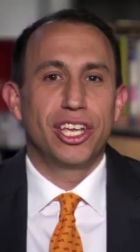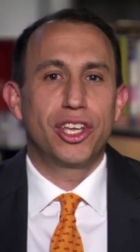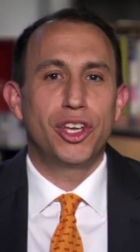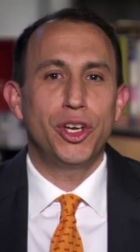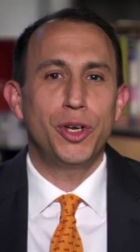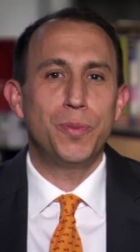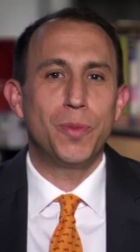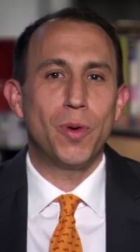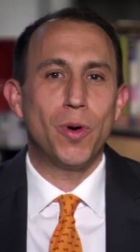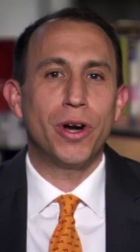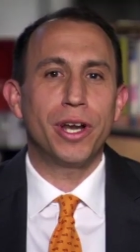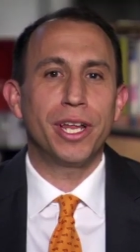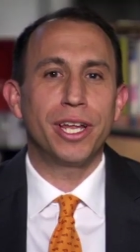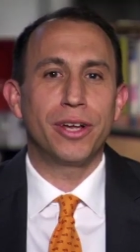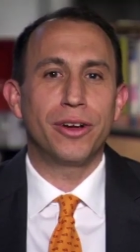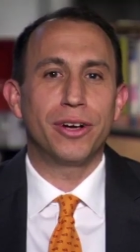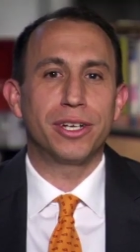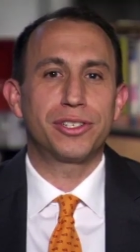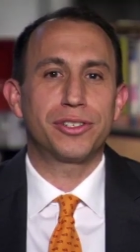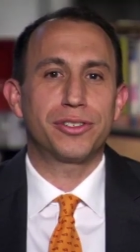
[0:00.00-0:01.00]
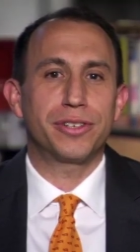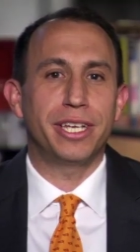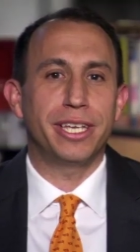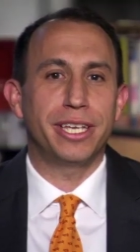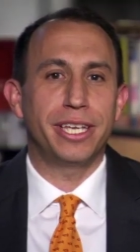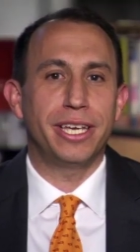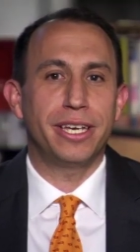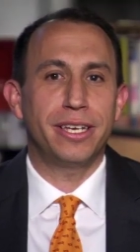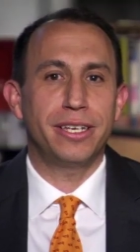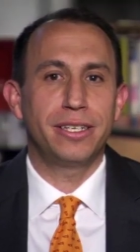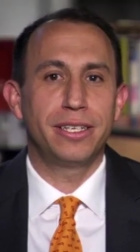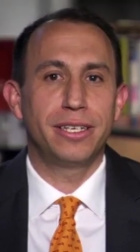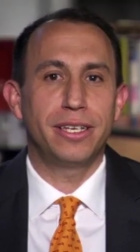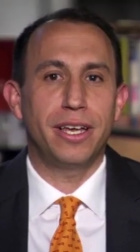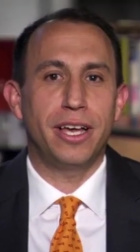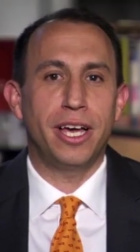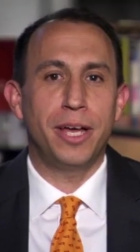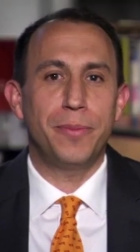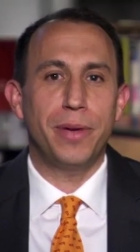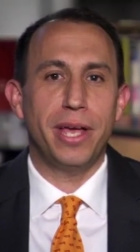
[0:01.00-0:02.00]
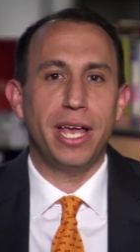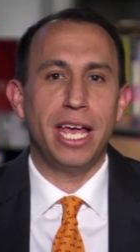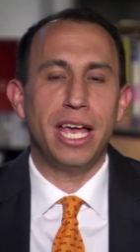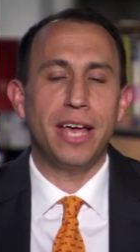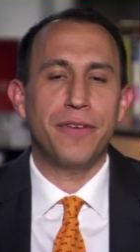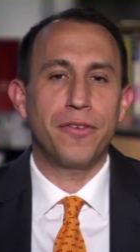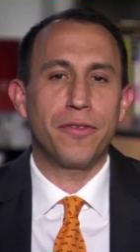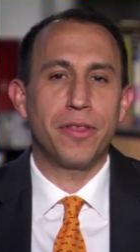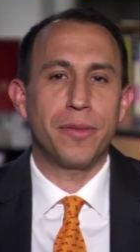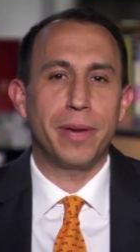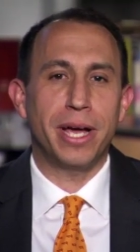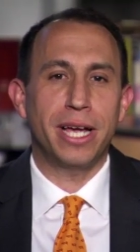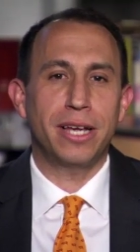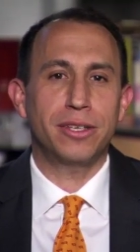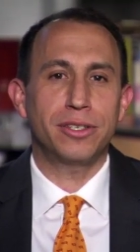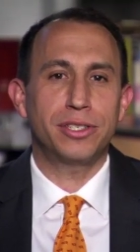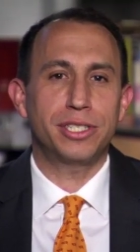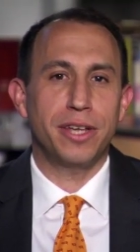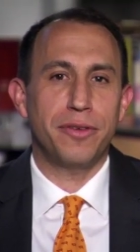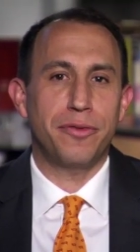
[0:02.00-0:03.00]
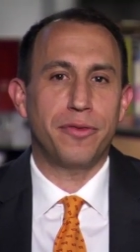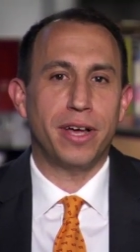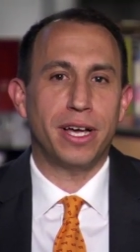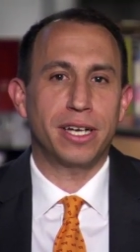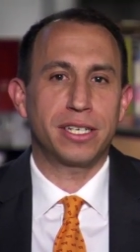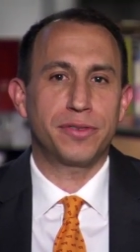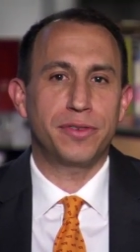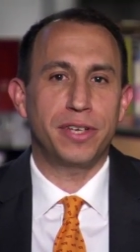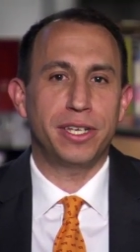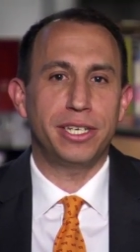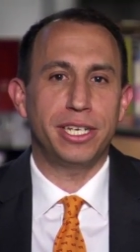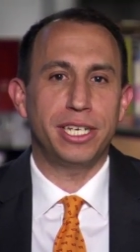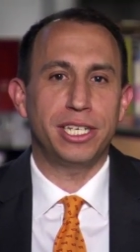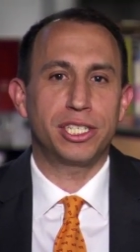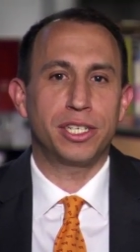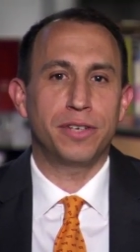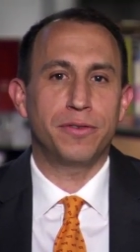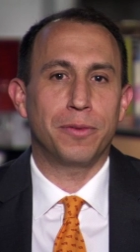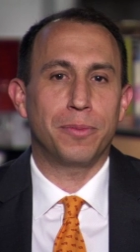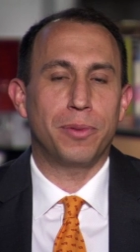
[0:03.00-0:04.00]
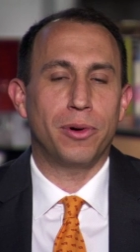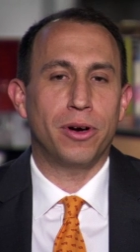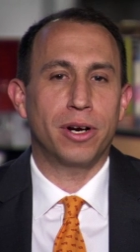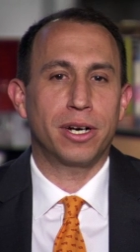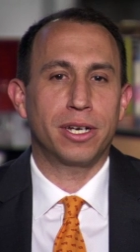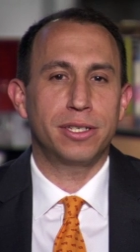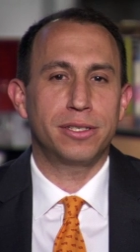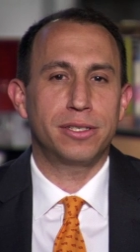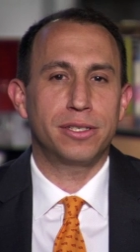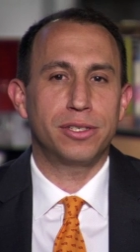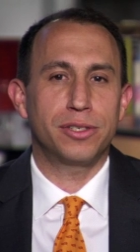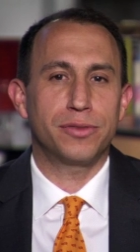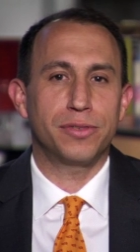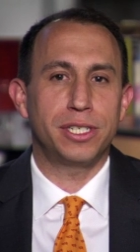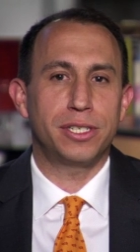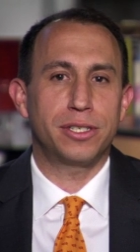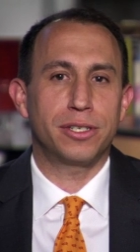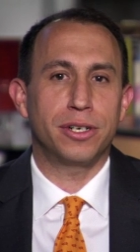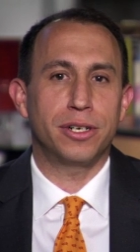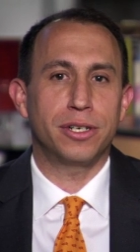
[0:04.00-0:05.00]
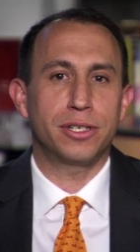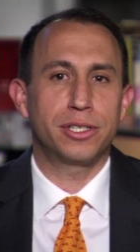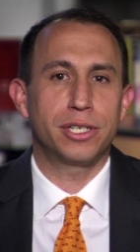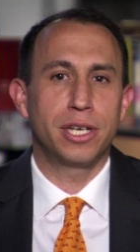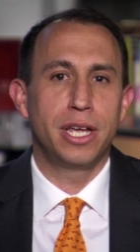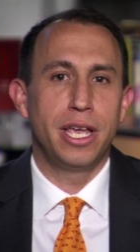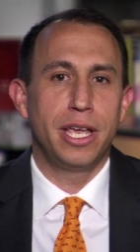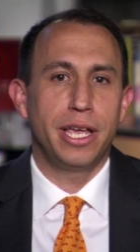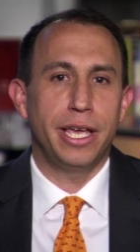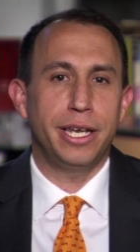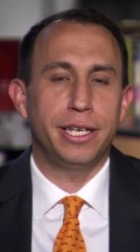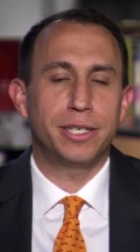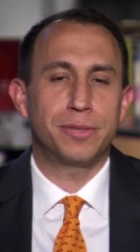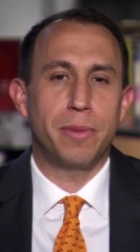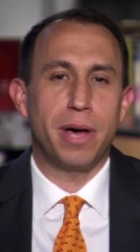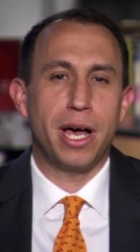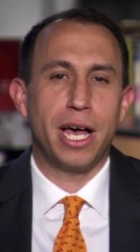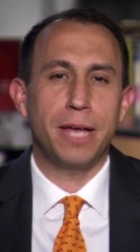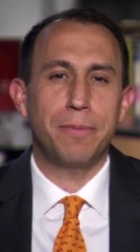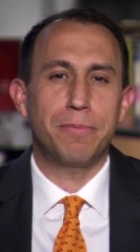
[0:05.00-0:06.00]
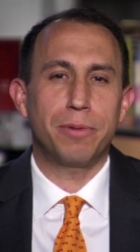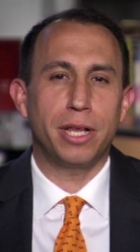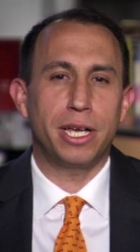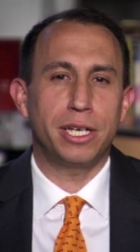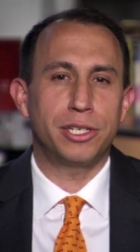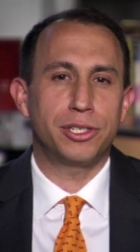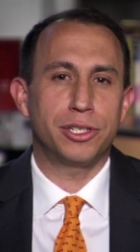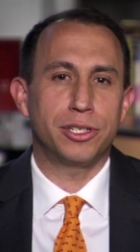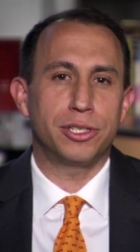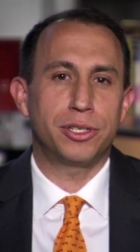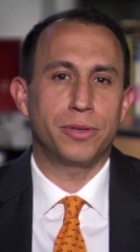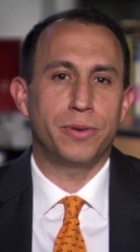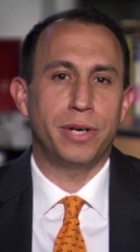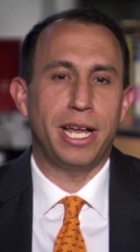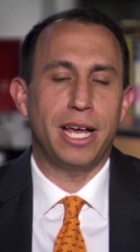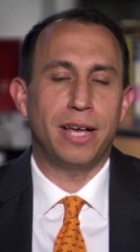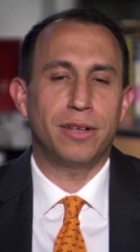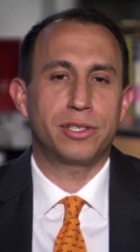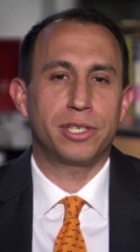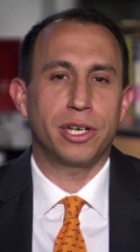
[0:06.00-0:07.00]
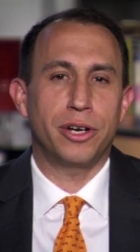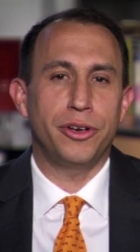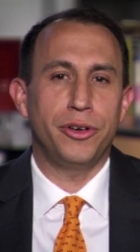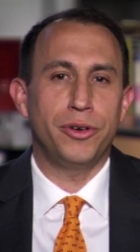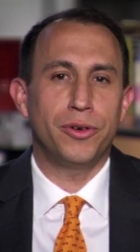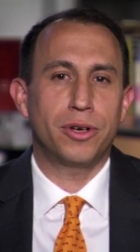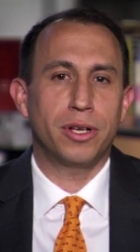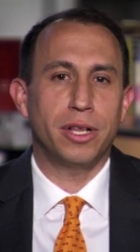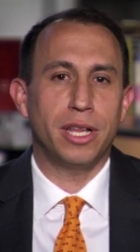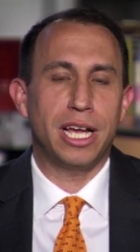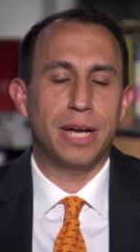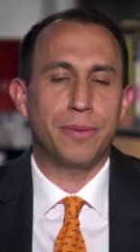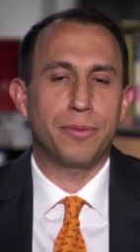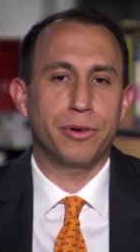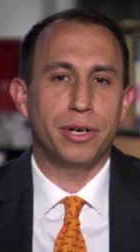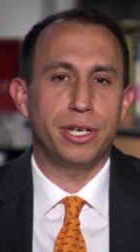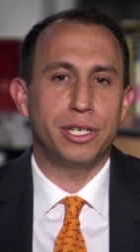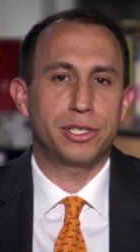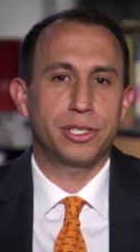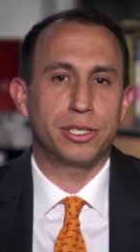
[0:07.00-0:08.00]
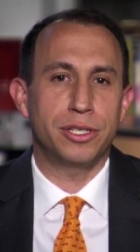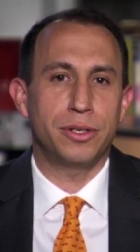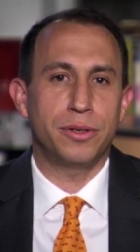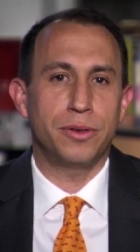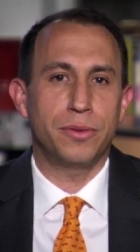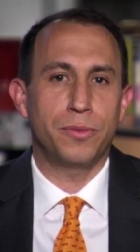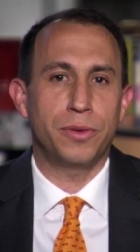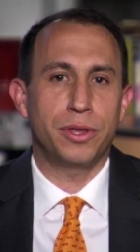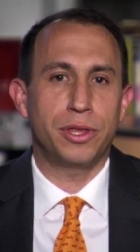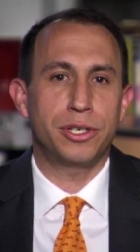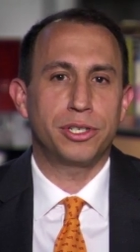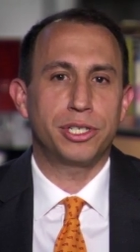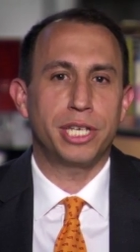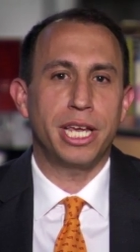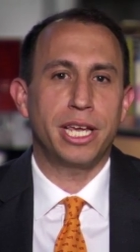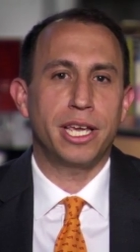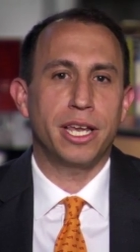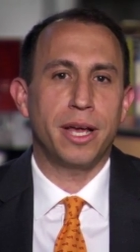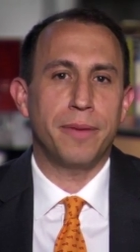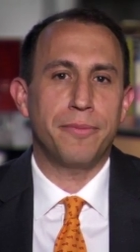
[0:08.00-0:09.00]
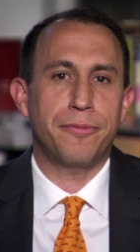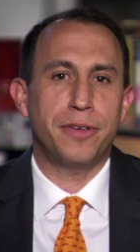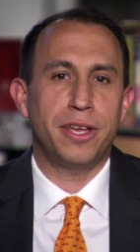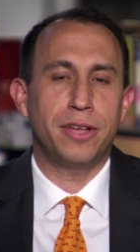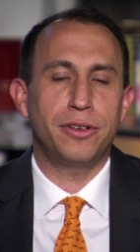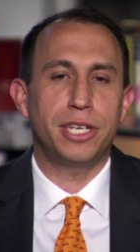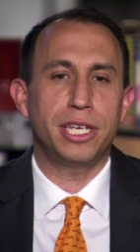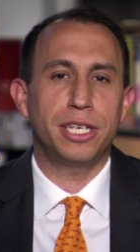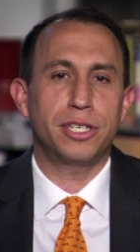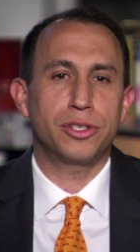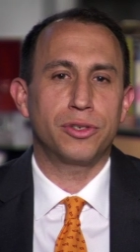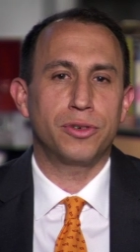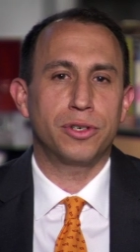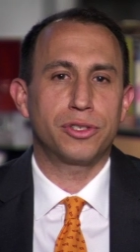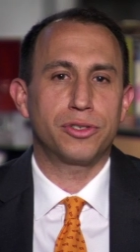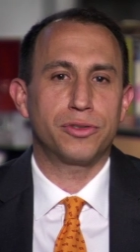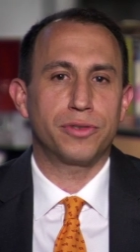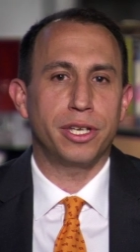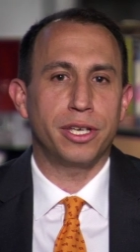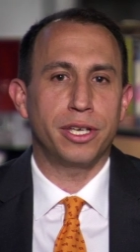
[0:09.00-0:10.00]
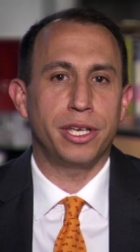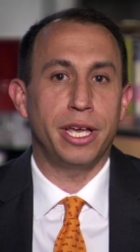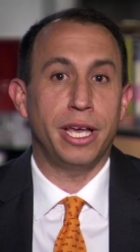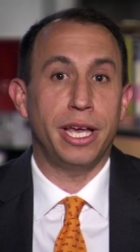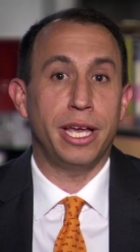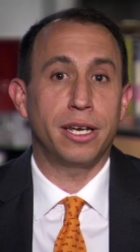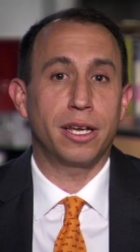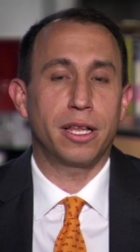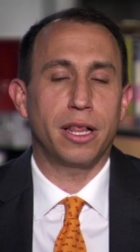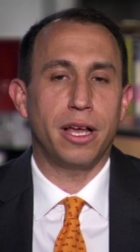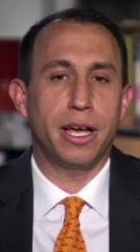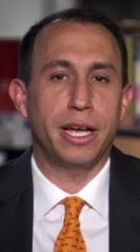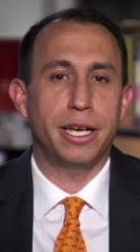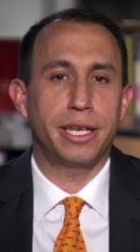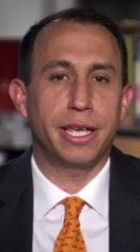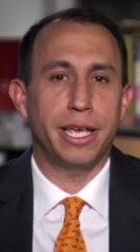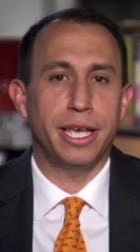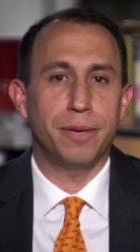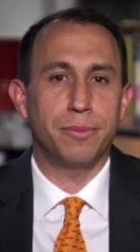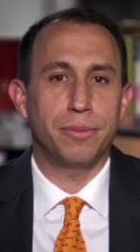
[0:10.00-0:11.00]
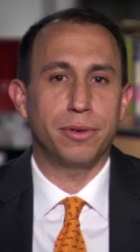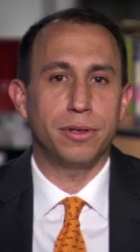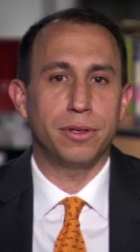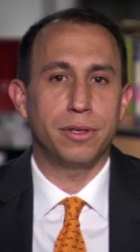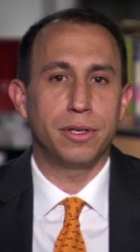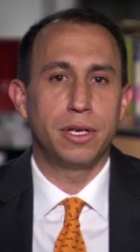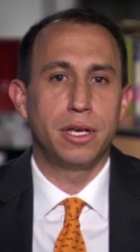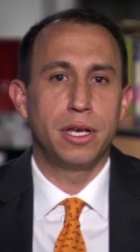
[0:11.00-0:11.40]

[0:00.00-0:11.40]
Good morning, Australia. On behalf of the Michael J. Fox Foundation for Parkinson's Research, it is my pleasure to announce our new collaboration with the Shake It Up Foundation Australia and Clyde Campbell.